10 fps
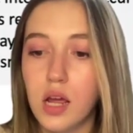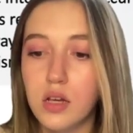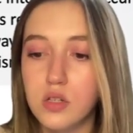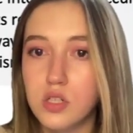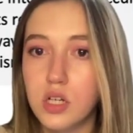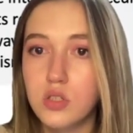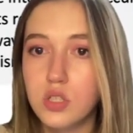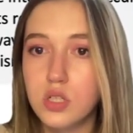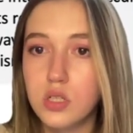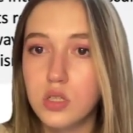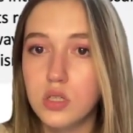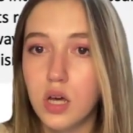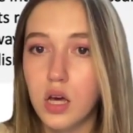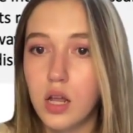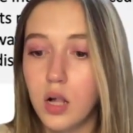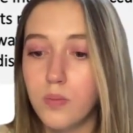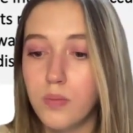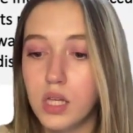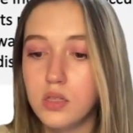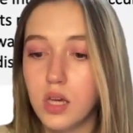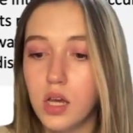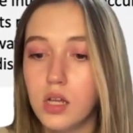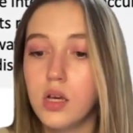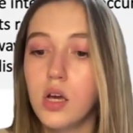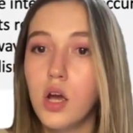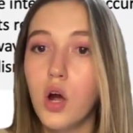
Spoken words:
exchanges that help maintain